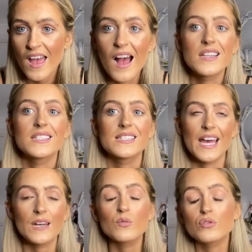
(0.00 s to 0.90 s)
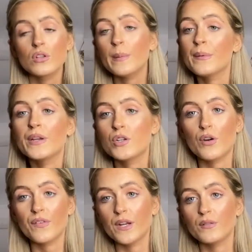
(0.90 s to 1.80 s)
As I said, it was going to be a wee short
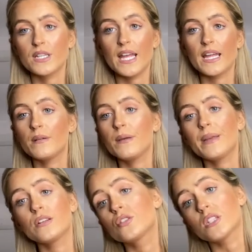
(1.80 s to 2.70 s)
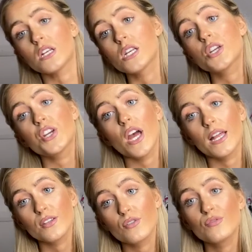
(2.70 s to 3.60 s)
video today anyway, me just sitting
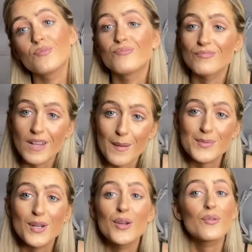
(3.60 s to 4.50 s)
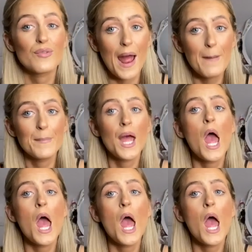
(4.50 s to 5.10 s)
chatting absolute crap.